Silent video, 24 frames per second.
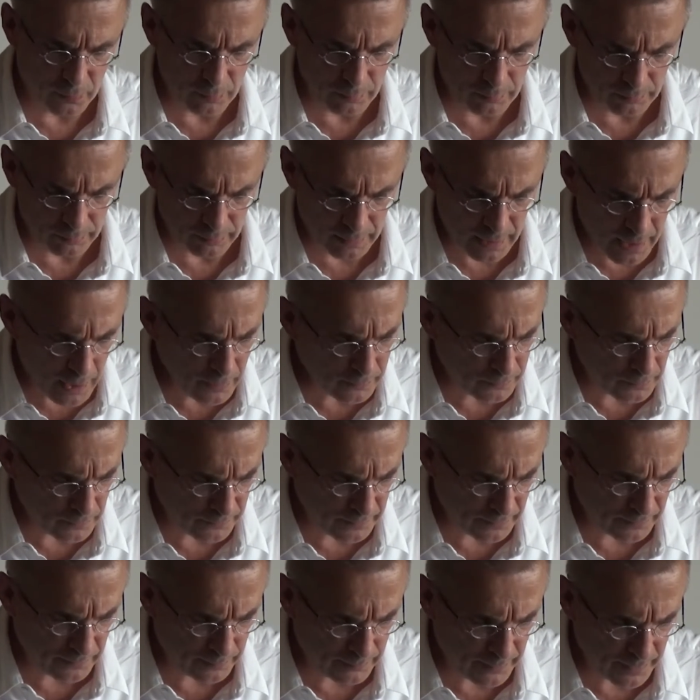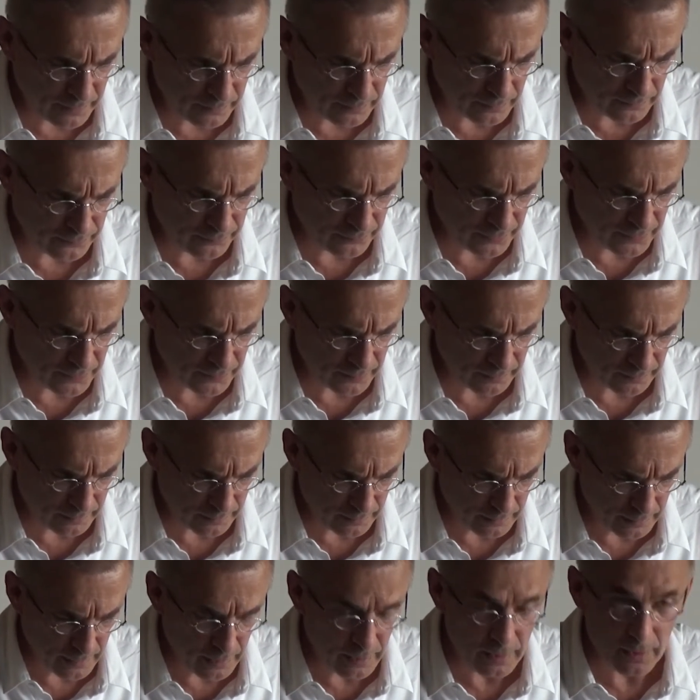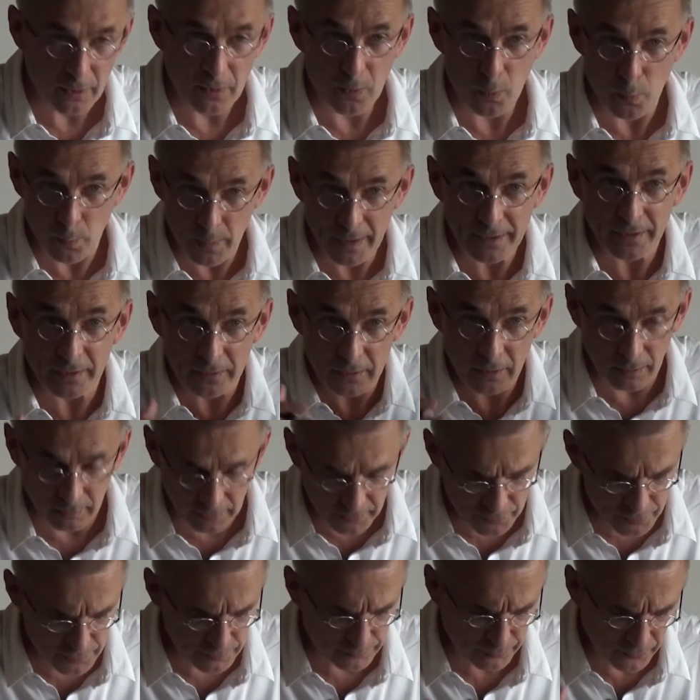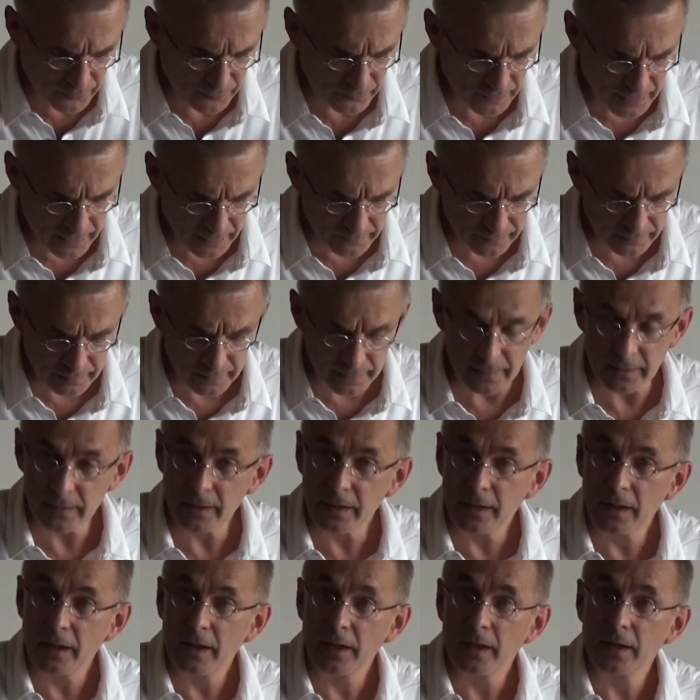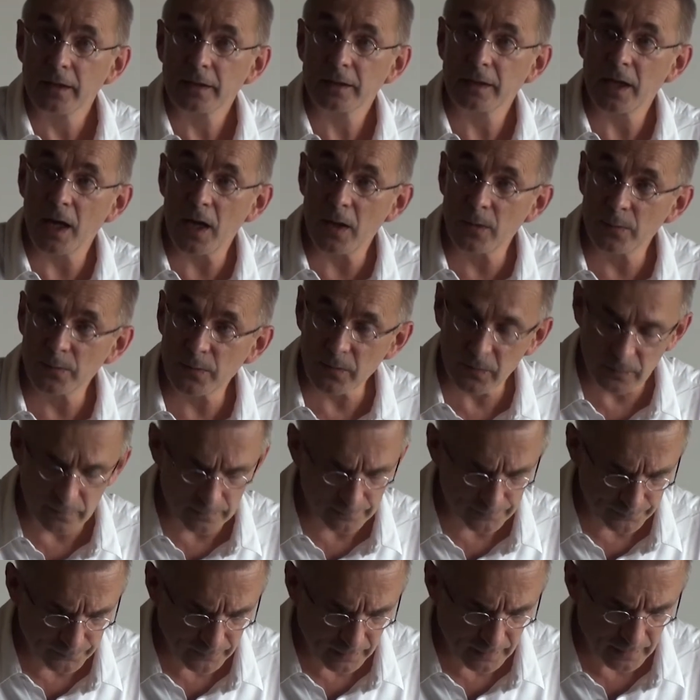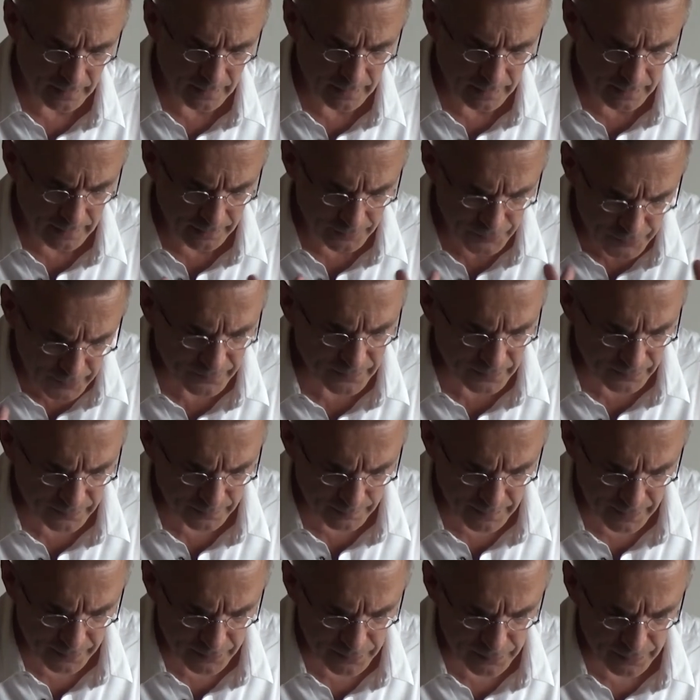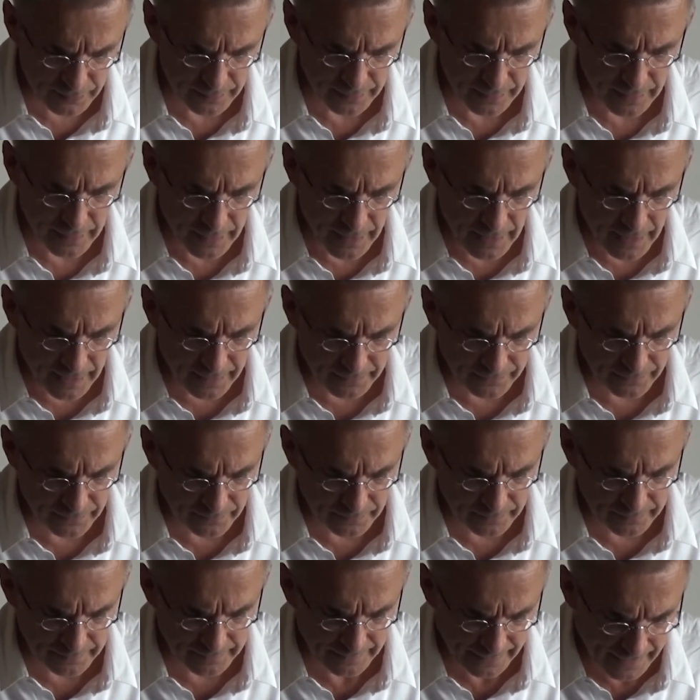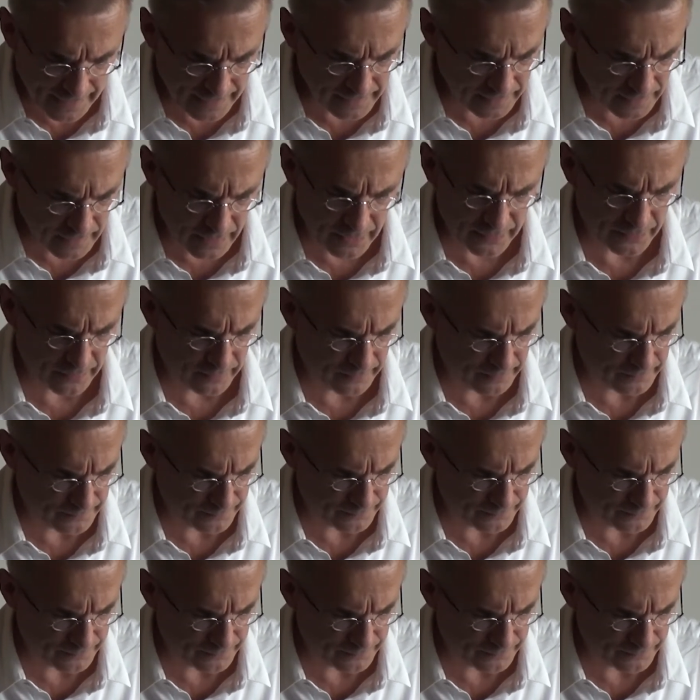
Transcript: torn out of the space of reason, one knowledge precisely counts just as much as any other.